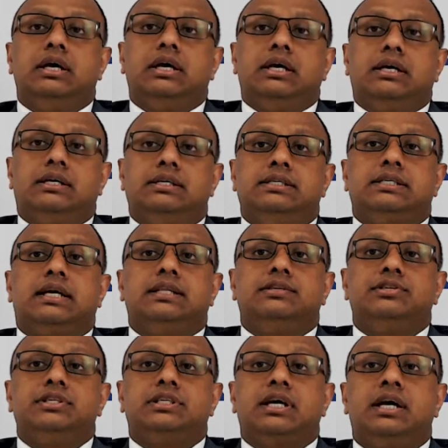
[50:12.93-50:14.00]
Rishad
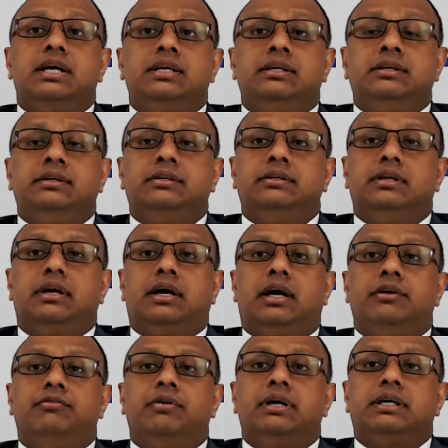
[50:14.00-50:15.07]
Rizan,
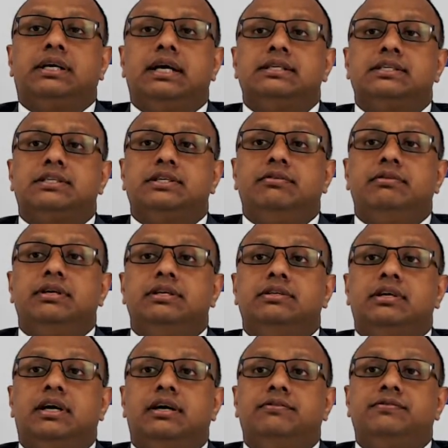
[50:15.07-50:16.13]
I worked as a civil
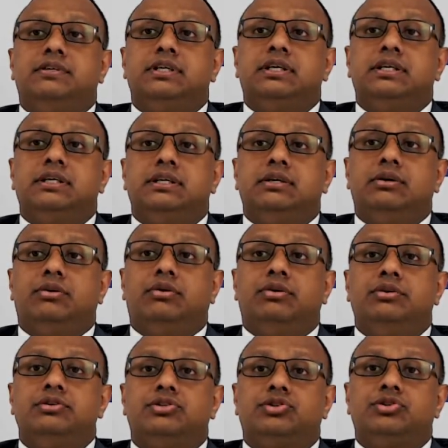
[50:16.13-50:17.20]
drafter
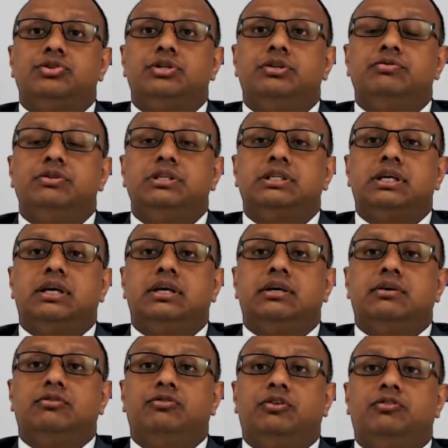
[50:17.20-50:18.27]
on student visa
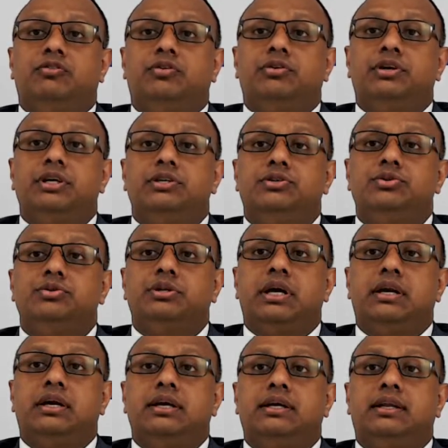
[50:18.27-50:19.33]
for 482.
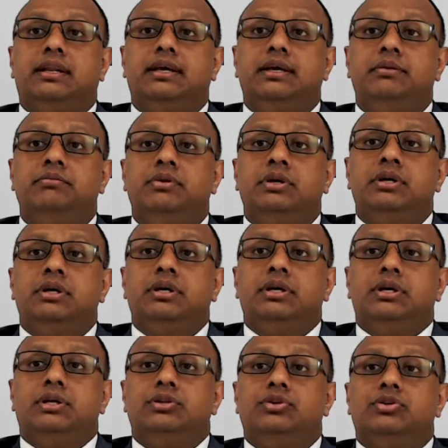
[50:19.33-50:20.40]
Can I claim
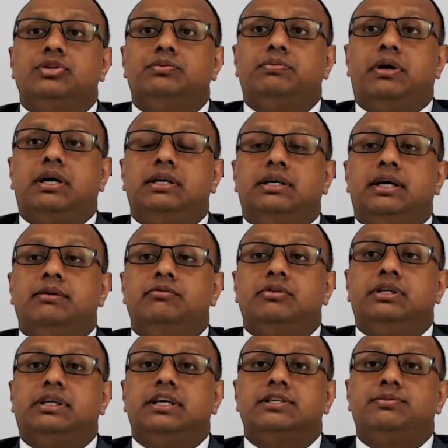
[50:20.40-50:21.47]
those part-time
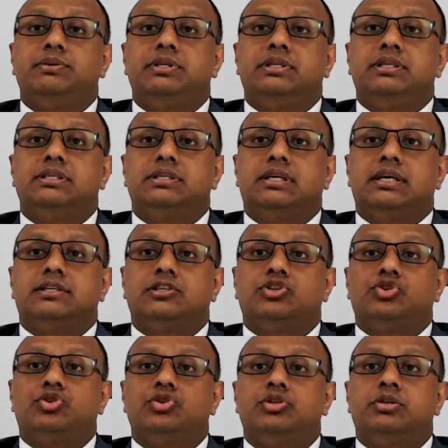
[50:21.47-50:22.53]
work experience as a
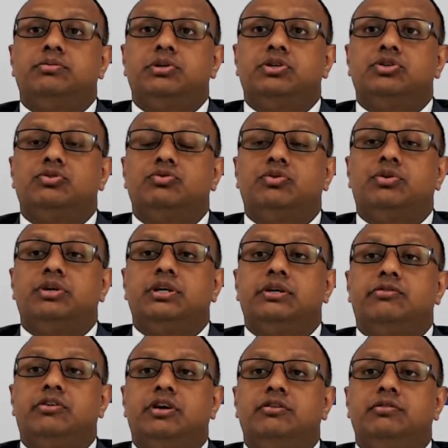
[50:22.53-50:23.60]
student, because
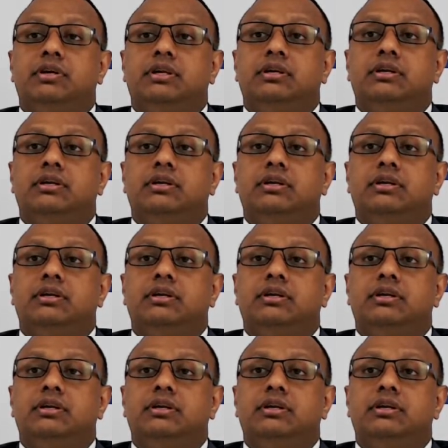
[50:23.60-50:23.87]
485 will